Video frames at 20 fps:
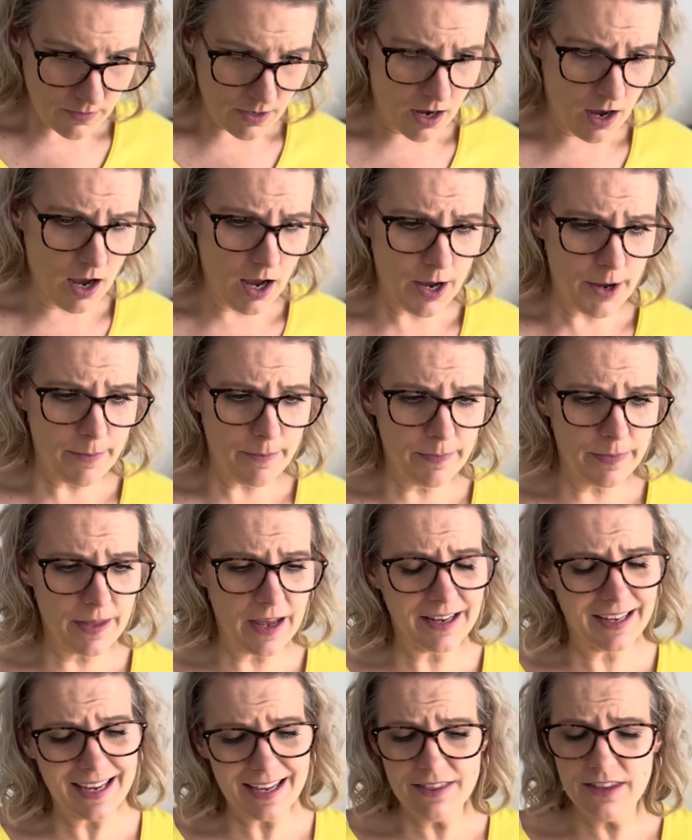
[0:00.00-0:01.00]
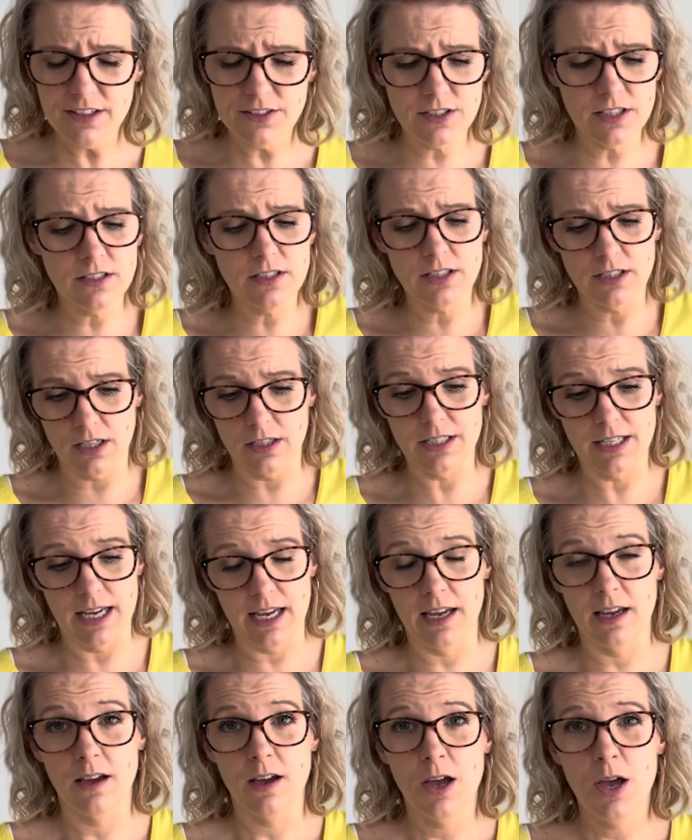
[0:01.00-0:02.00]
Again, this is
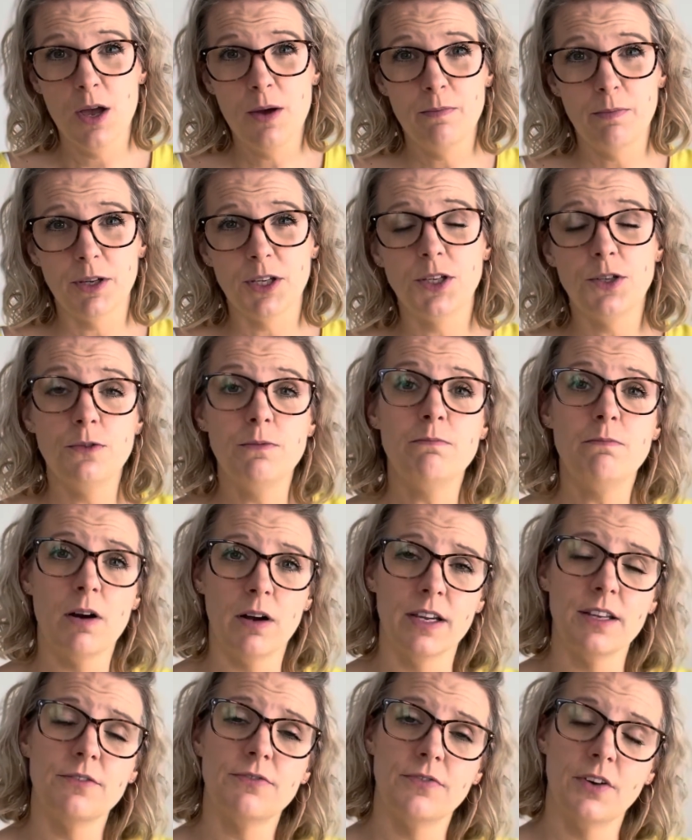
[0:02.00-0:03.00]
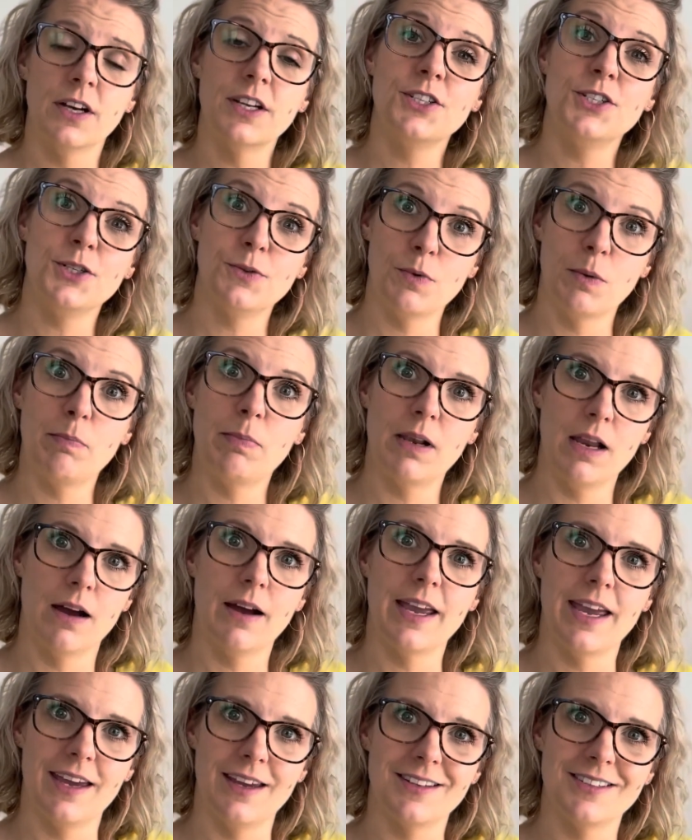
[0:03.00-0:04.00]
study, but you might find you apply
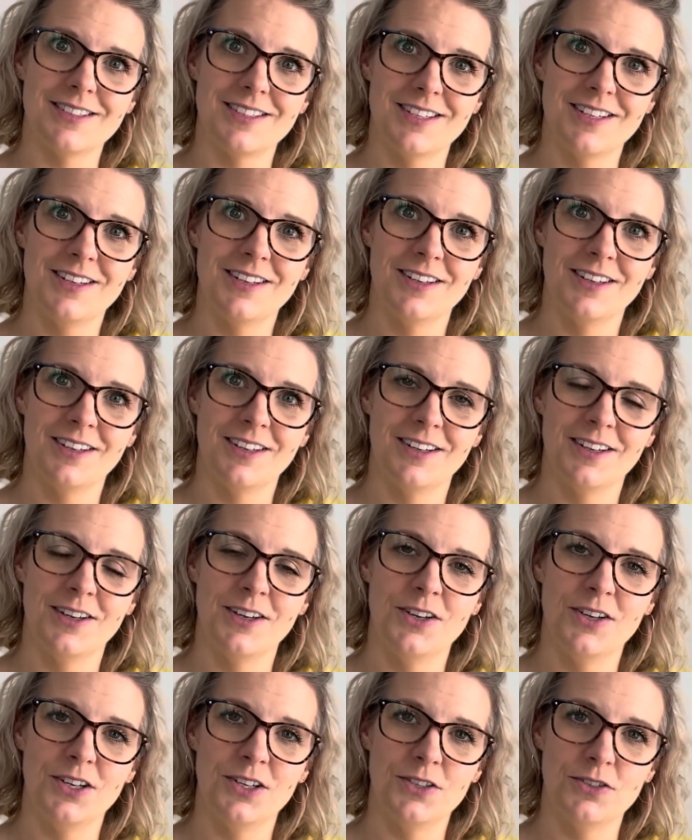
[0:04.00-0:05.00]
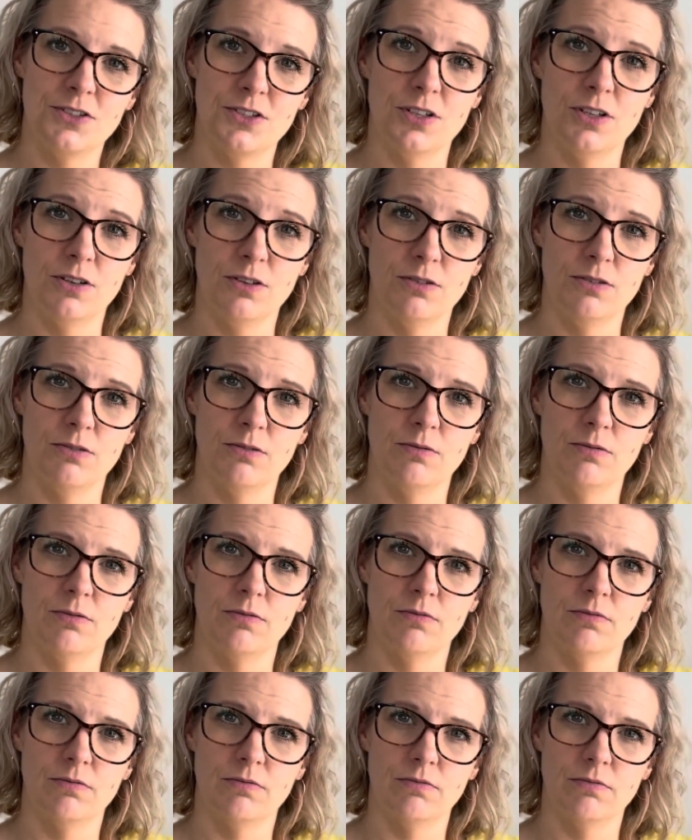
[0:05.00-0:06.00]
it to
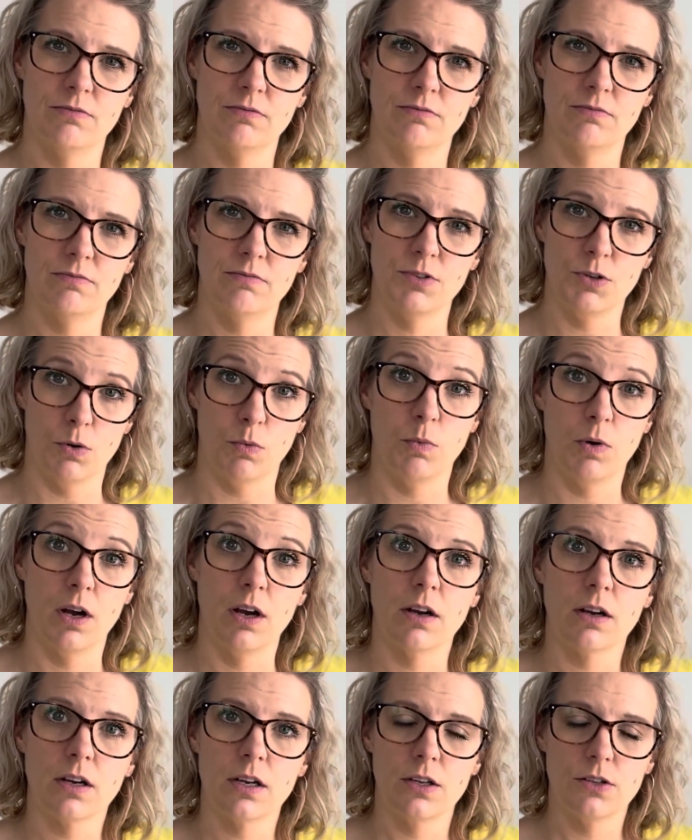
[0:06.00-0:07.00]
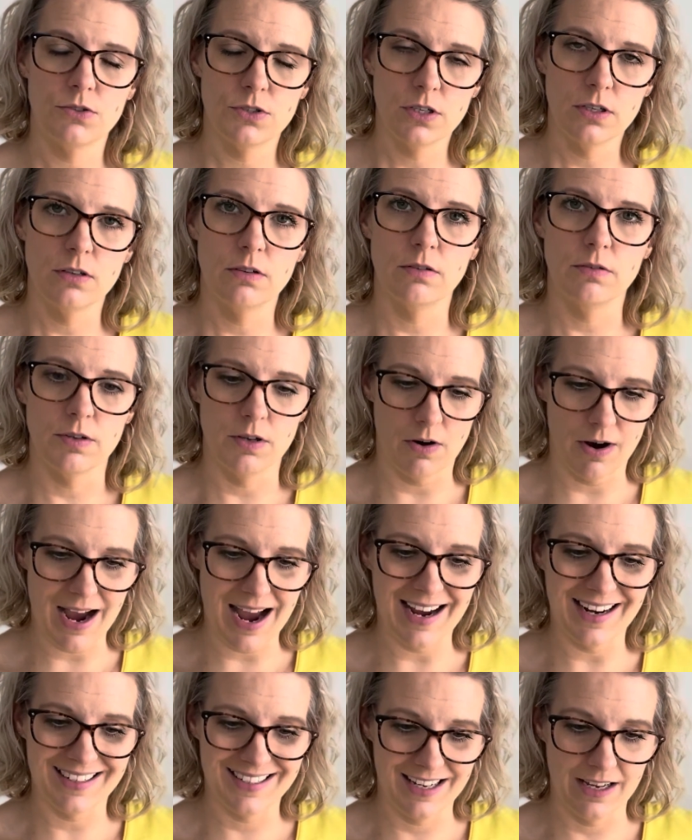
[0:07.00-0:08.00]
your work, to your
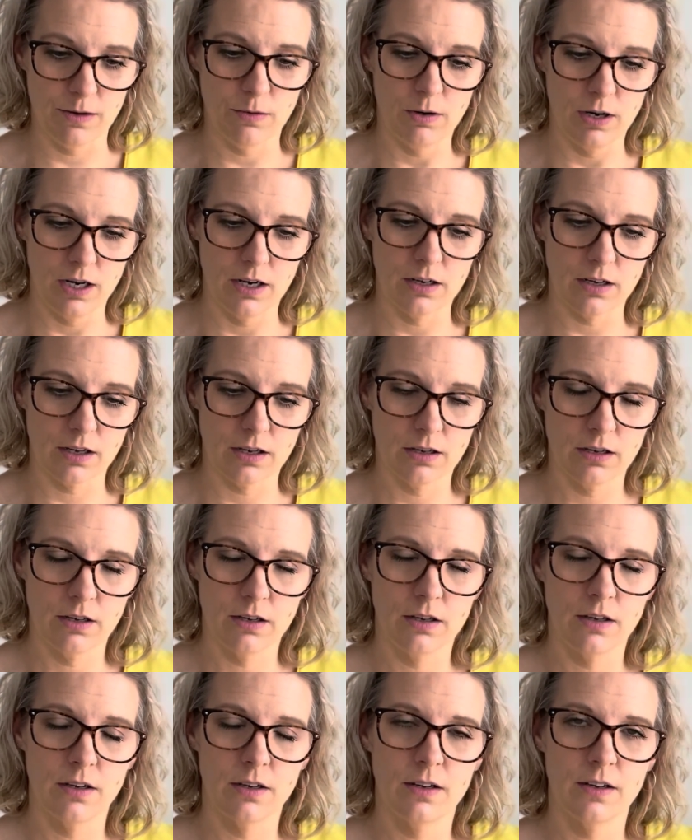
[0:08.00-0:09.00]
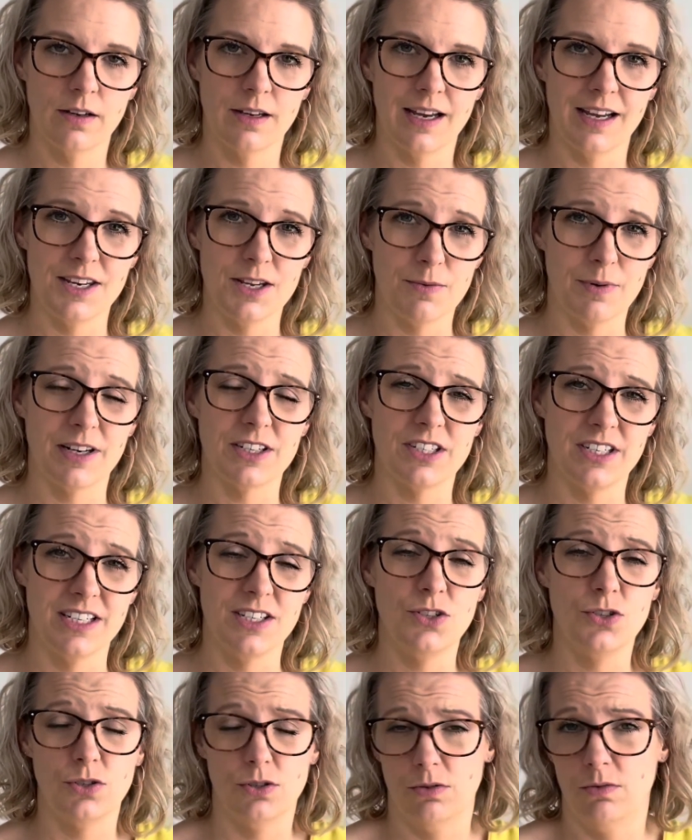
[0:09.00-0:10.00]
acting work, and you actually
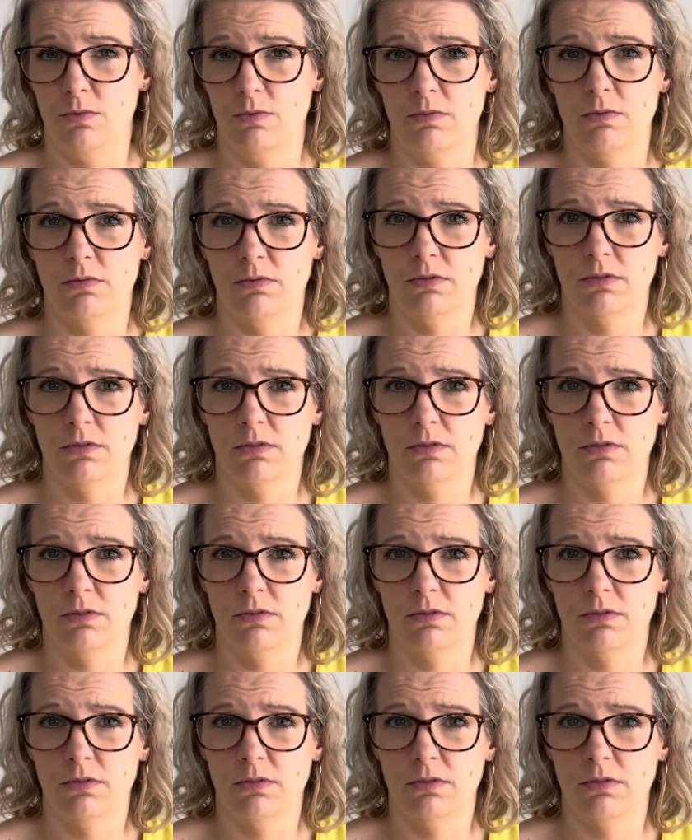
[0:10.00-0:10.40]
do